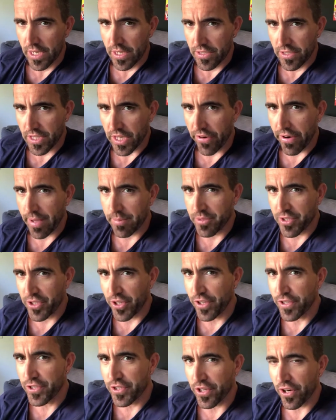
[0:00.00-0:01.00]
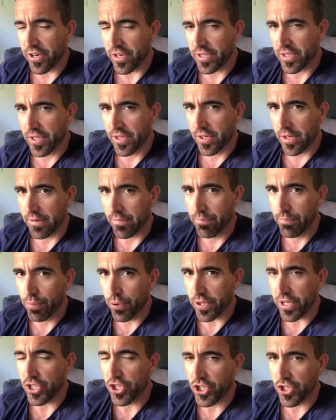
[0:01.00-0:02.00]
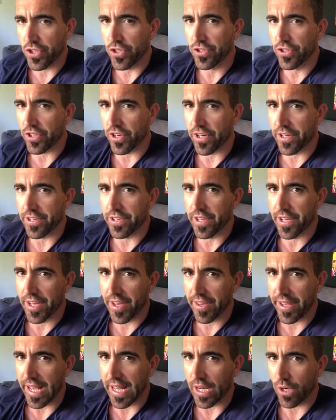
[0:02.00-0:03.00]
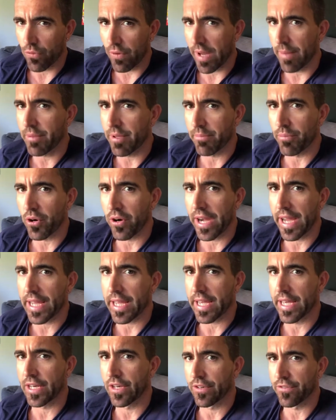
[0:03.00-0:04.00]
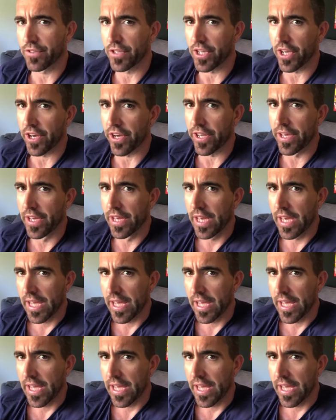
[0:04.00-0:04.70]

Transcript: So no socks, put your shoes on, grab your bike, and off you go.